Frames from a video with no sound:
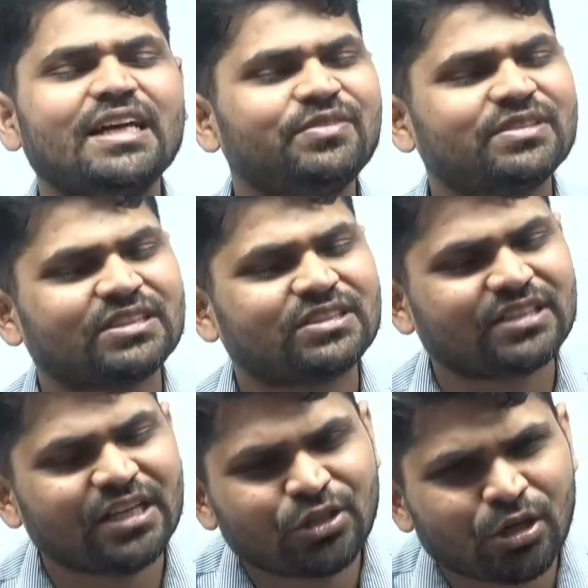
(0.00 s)
versus
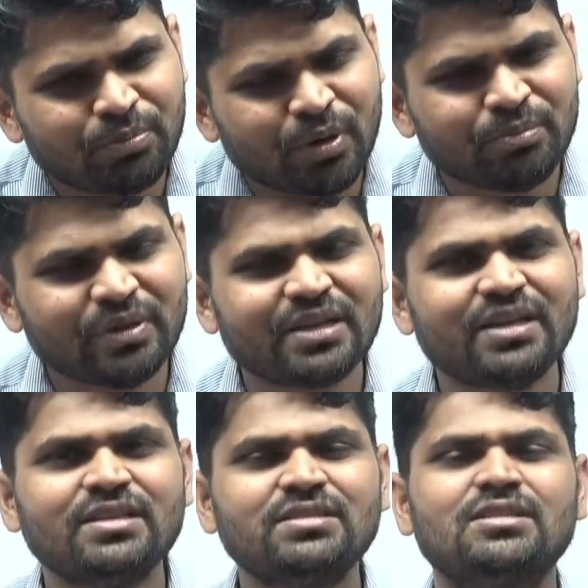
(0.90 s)
state of Bombay
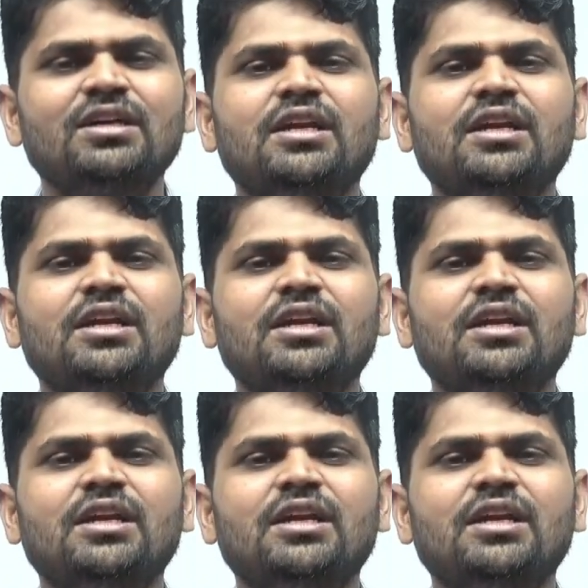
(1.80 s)
case.